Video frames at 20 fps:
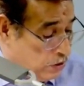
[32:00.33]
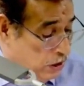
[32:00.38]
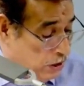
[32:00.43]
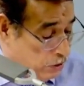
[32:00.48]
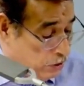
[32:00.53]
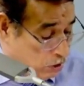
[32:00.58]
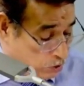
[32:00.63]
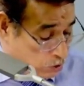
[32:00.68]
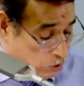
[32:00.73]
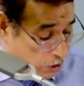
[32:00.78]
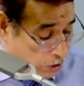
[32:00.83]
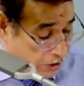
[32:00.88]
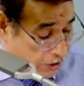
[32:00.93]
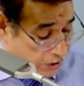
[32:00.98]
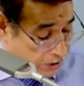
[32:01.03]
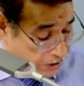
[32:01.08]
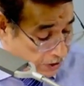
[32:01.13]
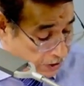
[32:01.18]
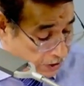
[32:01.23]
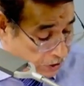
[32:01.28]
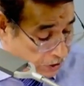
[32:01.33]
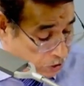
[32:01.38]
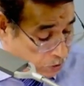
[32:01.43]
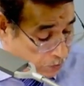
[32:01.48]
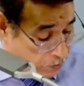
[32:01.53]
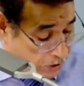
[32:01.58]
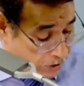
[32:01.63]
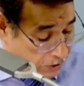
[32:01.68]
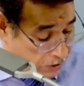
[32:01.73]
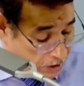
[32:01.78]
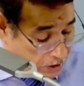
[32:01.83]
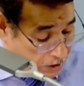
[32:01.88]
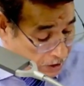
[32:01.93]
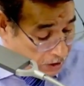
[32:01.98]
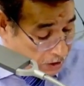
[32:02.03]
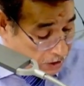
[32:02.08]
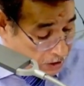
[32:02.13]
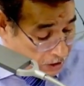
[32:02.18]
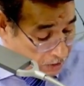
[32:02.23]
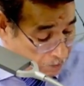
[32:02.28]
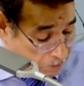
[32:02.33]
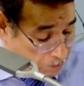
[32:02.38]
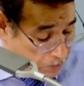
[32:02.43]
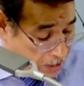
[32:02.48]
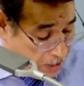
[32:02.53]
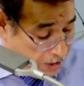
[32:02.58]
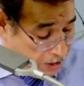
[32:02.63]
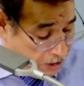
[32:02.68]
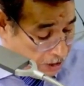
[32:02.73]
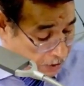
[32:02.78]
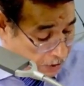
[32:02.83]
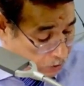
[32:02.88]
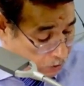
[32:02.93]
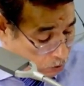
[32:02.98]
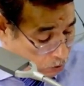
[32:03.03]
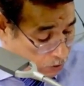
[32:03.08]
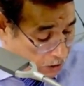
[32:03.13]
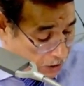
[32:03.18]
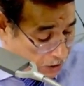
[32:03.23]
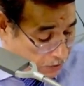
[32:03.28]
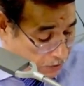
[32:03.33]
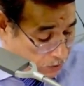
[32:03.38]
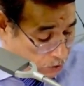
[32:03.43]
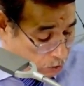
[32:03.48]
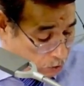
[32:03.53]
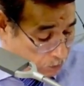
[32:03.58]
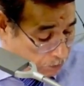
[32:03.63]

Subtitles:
or joint arrangement are combinedly known as group.